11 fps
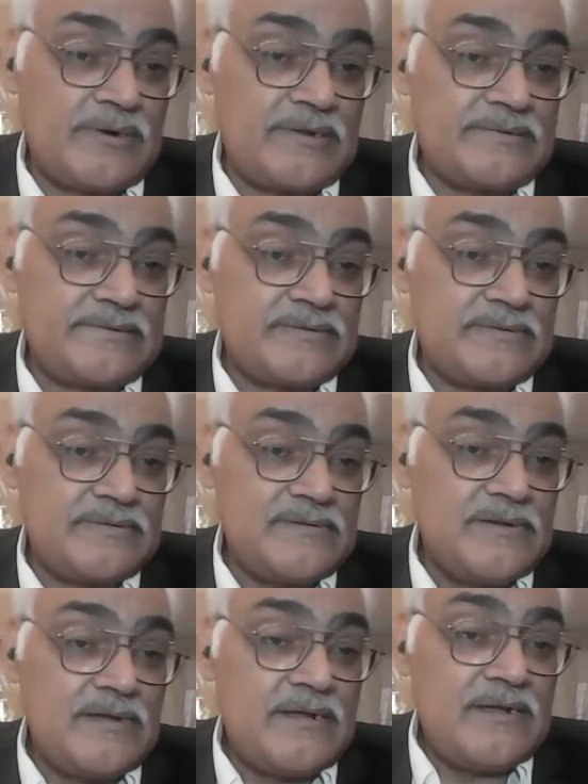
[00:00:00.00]
potential.
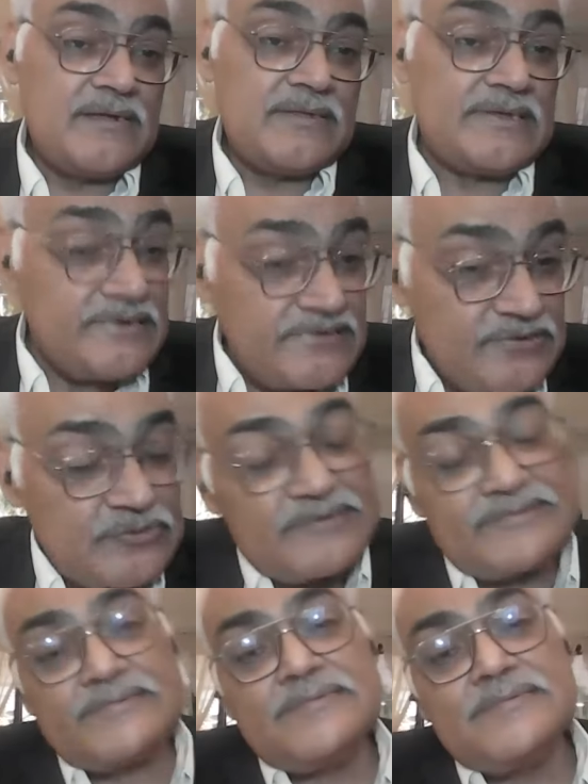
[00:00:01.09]
The issue
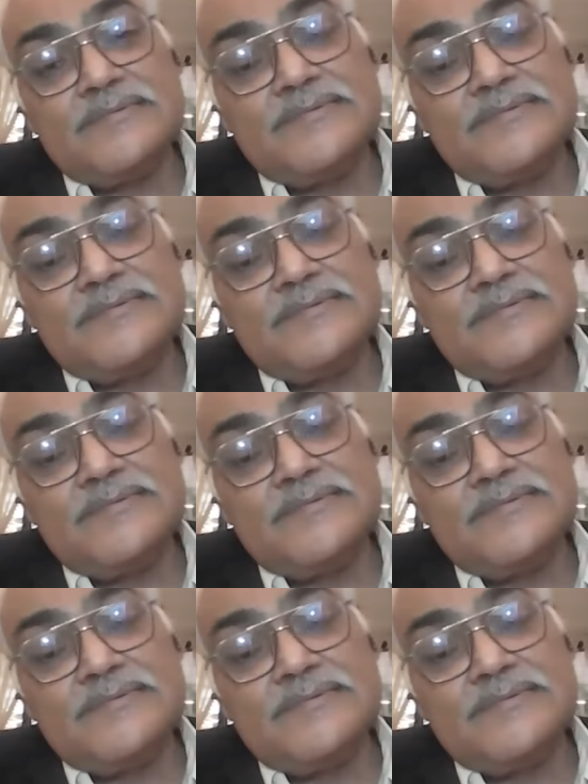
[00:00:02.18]
is